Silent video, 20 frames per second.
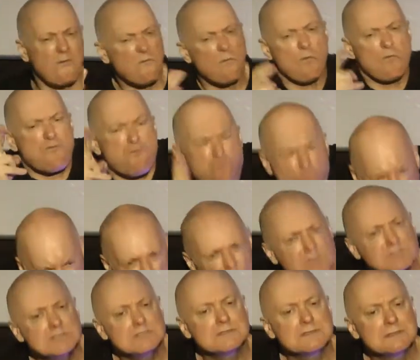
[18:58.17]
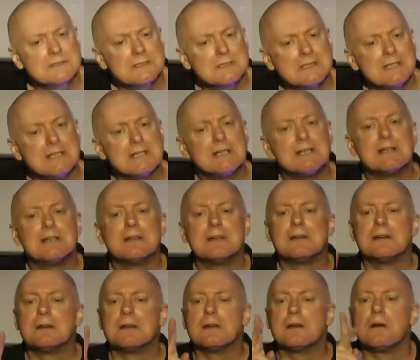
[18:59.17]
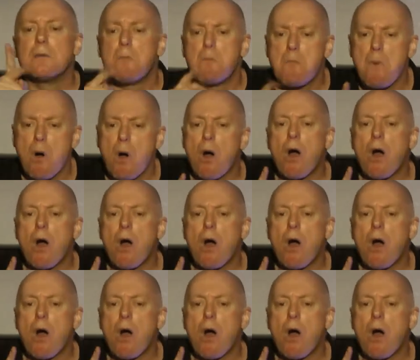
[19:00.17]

It just means, like Paul, you walk carefully